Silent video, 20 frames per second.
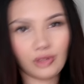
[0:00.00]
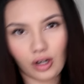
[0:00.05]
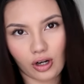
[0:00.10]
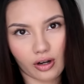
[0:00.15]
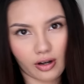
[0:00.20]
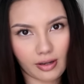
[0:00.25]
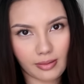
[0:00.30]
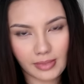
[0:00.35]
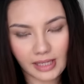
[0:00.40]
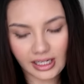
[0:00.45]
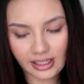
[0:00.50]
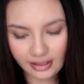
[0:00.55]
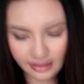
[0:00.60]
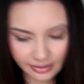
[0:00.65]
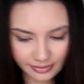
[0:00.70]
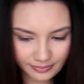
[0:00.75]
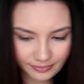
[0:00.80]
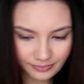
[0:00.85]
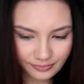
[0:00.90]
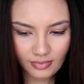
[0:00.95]
not going back.
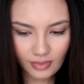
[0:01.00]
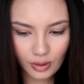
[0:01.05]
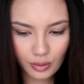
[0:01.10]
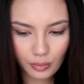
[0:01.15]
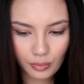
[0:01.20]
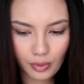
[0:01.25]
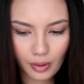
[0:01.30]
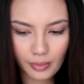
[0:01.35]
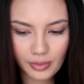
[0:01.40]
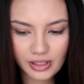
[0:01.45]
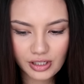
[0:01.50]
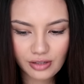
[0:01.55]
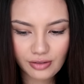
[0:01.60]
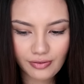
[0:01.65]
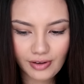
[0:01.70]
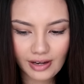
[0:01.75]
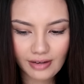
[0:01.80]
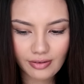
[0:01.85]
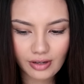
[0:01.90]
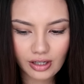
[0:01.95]
What was your
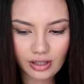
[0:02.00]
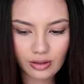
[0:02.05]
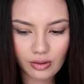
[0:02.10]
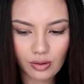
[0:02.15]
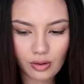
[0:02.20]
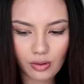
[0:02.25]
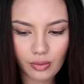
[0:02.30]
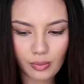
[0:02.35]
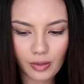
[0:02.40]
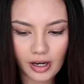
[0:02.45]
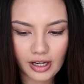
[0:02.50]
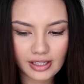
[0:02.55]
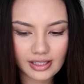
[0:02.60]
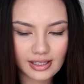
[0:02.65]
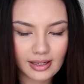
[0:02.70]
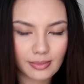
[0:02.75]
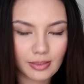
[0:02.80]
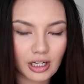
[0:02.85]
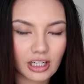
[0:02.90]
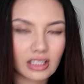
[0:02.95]
favourite or worst
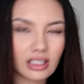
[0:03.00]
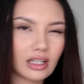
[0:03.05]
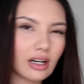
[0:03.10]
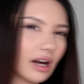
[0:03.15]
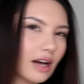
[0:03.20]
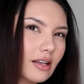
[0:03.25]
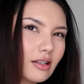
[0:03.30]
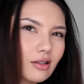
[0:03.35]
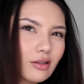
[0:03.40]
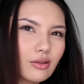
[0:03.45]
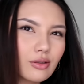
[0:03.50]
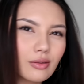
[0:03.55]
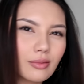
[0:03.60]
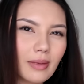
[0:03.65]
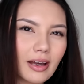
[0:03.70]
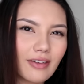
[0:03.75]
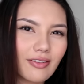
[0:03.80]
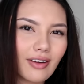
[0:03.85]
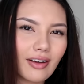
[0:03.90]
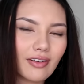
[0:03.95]
subject in high school?
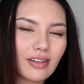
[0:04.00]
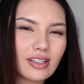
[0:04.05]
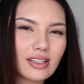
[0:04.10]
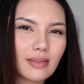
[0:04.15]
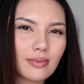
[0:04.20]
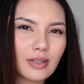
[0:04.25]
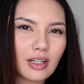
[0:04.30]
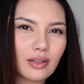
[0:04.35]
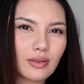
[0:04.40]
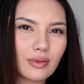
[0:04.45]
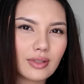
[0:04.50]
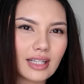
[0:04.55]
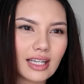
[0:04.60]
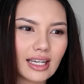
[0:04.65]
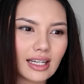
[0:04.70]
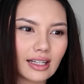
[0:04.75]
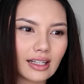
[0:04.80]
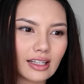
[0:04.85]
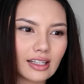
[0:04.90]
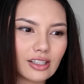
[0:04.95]
My favourite subject was
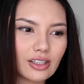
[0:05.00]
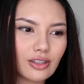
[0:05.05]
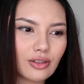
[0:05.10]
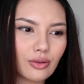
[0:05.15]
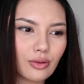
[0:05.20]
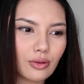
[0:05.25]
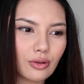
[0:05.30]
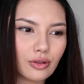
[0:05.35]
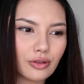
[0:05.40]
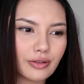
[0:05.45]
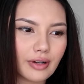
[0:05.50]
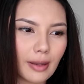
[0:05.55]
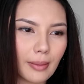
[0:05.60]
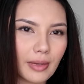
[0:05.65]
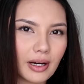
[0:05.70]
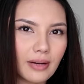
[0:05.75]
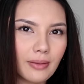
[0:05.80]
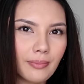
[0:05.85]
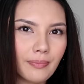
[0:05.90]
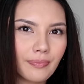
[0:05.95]
English or
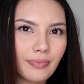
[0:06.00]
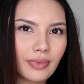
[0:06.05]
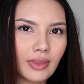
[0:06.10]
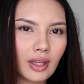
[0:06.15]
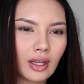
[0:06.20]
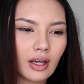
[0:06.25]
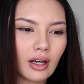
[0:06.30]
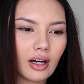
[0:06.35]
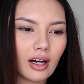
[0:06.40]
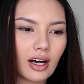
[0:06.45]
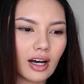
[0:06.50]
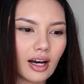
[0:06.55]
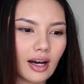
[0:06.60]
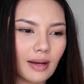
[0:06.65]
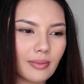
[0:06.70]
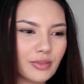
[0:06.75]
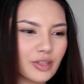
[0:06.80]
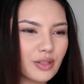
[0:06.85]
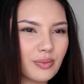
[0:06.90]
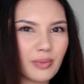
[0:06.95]
drama.
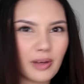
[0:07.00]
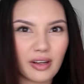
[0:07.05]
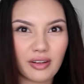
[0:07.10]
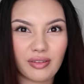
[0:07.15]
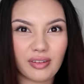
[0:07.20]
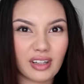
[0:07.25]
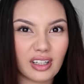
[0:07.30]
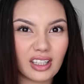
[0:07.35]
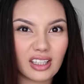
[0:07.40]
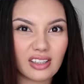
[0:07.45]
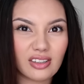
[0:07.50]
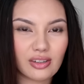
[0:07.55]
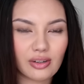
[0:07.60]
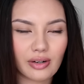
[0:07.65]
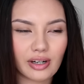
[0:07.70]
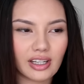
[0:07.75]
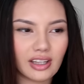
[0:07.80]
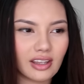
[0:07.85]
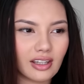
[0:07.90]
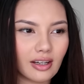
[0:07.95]
Just both really
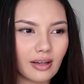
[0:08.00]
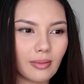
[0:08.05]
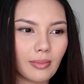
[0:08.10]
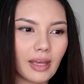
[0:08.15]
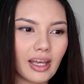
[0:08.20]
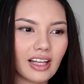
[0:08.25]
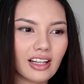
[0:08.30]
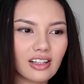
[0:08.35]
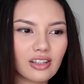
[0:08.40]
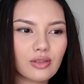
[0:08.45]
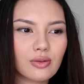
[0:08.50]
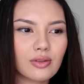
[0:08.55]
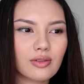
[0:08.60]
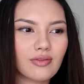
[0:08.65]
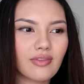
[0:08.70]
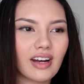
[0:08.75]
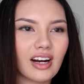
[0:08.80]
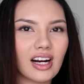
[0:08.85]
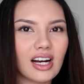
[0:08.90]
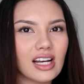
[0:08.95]
enjoyed them. English was
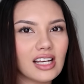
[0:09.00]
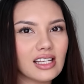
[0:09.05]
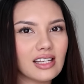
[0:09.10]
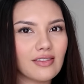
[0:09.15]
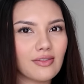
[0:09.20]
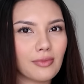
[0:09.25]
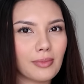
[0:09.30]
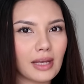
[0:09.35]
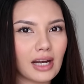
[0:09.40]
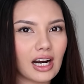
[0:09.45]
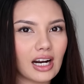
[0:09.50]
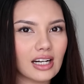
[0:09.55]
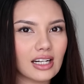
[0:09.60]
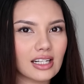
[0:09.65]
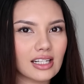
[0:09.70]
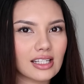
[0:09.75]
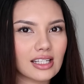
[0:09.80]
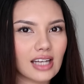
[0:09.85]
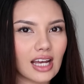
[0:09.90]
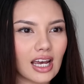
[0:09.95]
very easy for me to
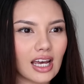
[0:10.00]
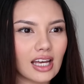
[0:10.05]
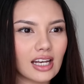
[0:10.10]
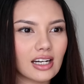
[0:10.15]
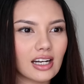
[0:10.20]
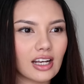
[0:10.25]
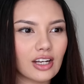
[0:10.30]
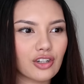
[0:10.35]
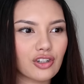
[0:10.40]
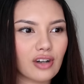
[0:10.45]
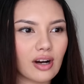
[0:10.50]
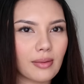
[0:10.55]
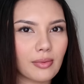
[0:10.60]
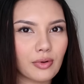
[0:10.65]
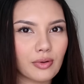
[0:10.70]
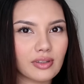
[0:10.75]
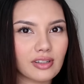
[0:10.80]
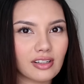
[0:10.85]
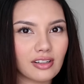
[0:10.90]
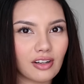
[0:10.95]
understand and
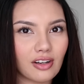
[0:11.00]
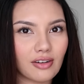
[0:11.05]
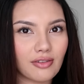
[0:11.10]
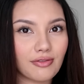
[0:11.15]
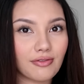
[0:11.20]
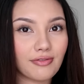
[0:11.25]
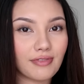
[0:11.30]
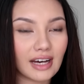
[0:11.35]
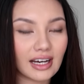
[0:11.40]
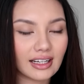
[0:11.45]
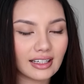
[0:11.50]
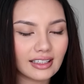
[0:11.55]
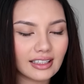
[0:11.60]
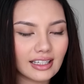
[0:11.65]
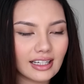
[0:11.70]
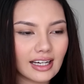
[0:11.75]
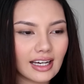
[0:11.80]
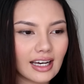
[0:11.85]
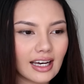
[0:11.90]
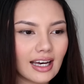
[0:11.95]
drama was a lot of fun.
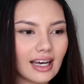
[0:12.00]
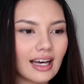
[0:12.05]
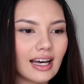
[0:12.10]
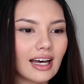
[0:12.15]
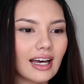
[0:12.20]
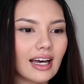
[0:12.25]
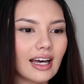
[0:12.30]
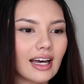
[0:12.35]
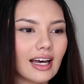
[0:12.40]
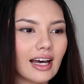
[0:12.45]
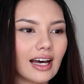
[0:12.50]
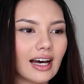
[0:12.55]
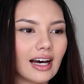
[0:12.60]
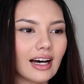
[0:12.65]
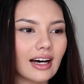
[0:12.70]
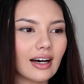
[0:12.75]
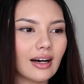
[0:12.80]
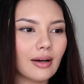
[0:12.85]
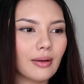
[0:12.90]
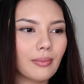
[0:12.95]

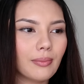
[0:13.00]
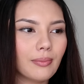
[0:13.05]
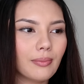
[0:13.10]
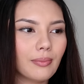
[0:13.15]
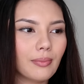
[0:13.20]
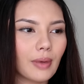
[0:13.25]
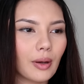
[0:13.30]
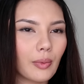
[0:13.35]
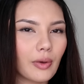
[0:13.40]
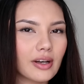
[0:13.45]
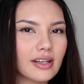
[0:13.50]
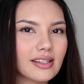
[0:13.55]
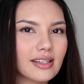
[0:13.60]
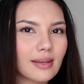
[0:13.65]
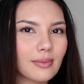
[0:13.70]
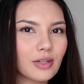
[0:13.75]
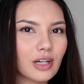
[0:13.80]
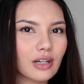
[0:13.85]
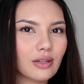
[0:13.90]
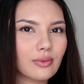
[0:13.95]
My worst
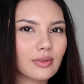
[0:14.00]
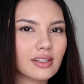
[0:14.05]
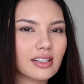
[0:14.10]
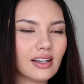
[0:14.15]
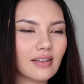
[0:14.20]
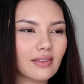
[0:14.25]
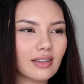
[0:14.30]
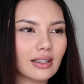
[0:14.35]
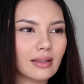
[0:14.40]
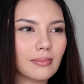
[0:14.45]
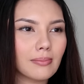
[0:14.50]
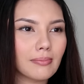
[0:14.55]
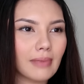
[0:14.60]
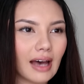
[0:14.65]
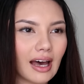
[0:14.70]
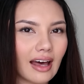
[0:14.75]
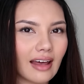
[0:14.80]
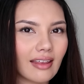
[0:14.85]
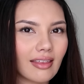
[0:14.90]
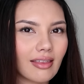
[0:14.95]
subject was definitely
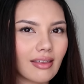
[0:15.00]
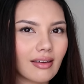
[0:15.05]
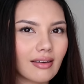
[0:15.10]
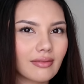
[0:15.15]
math.